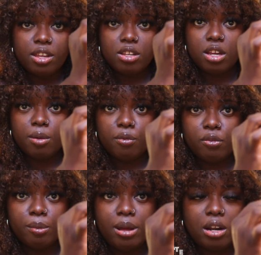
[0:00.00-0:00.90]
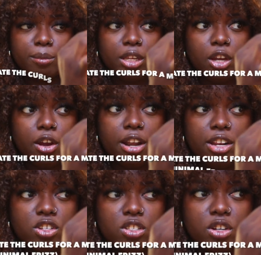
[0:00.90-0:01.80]
I come from the bottom here and
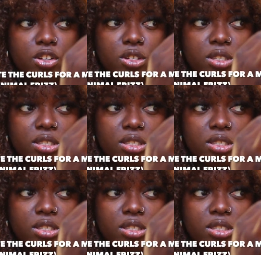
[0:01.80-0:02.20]
I just start to